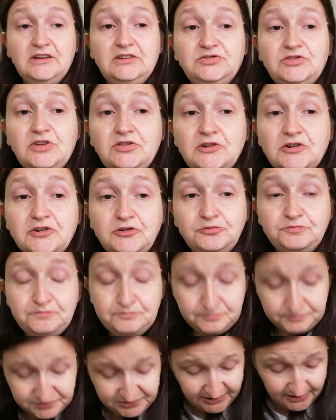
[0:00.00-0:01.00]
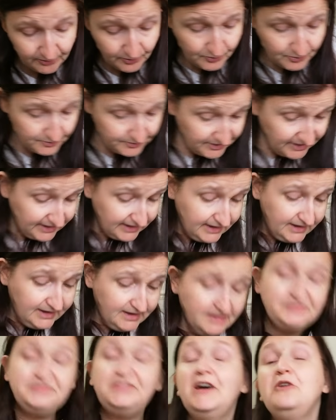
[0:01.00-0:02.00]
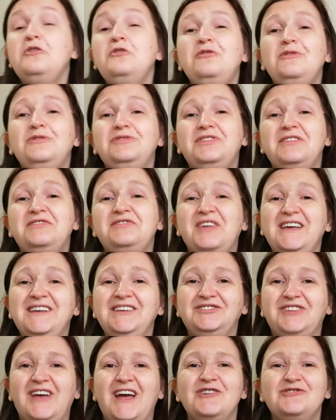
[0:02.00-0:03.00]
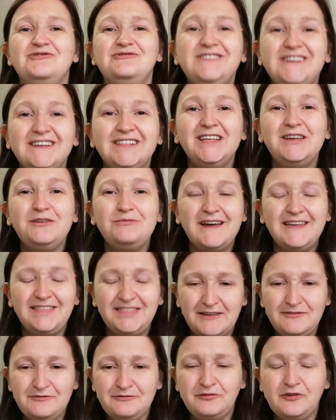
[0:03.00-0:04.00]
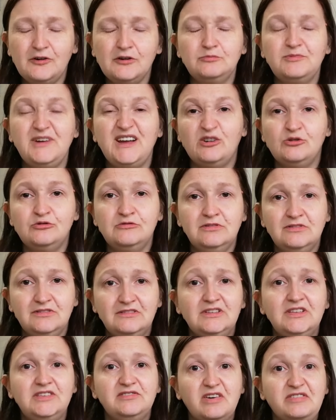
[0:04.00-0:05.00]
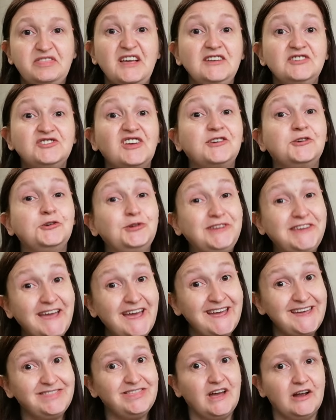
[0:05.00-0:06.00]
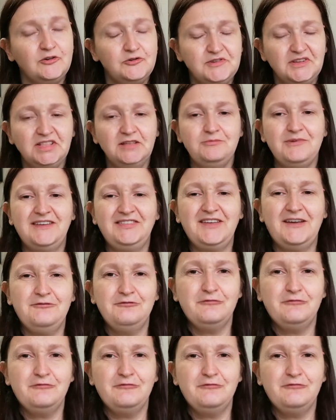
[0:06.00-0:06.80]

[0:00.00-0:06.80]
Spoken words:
Another good deal. Now, the things that I really went in for, well, the things I could get that I really went in